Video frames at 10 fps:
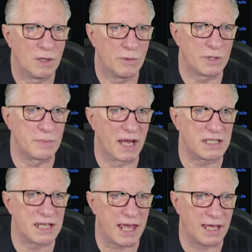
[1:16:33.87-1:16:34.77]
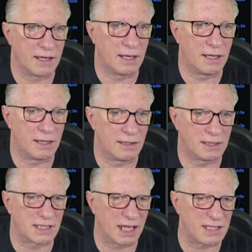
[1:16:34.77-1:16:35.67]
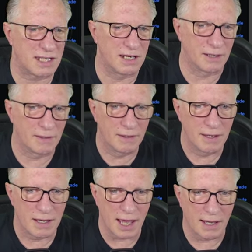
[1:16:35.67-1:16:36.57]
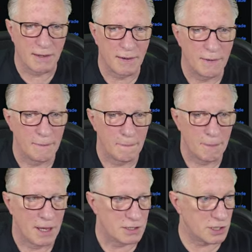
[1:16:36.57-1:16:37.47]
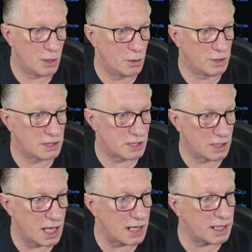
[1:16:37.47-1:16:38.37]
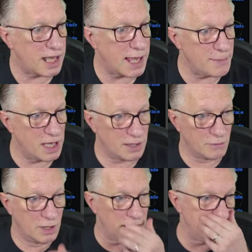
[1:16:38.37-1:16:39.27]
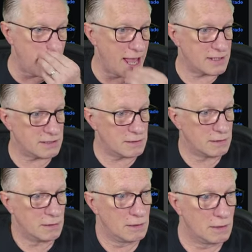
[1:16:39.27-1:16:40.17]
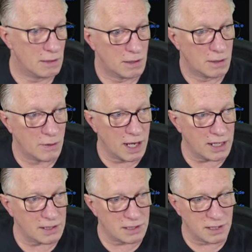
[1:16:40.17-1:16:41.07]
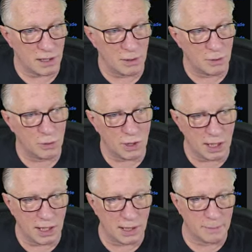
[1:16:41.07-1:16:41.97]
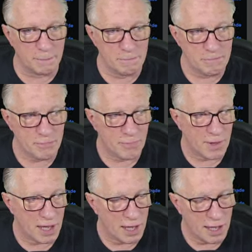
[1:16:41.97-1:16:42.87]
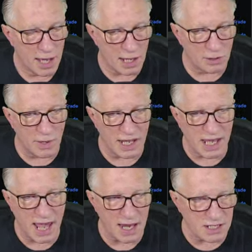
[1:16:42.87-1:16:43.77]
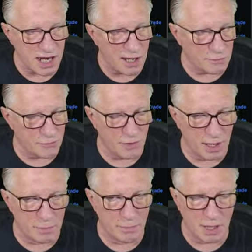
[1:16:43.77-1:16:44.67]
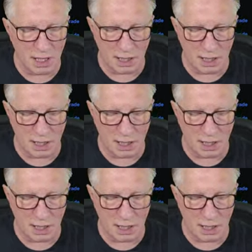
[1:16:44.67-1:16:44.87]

Which might take, looks like it's here. Yeah, So the Solana came in really fast, right? So how do I cash out from